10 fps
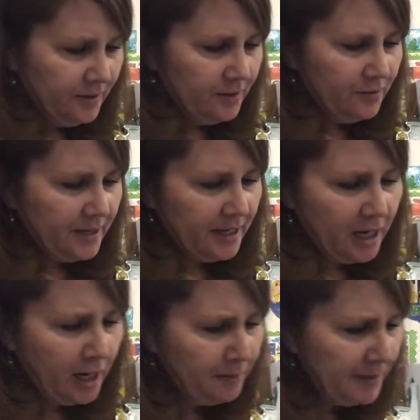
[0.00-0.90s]
Okay,
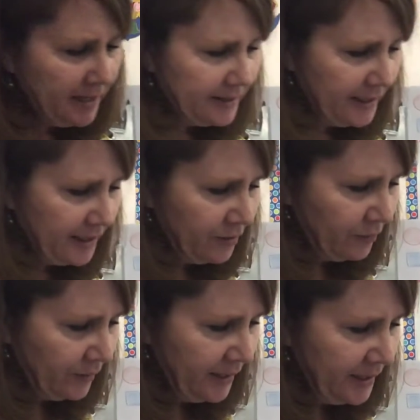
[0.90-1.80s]
I'm not that
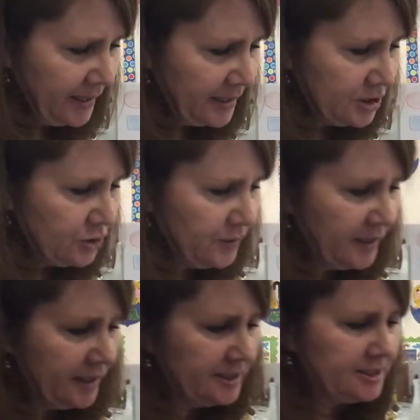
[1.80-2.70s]
great at
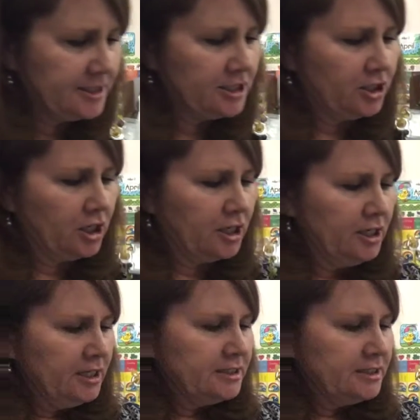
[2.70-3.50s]
doing a star.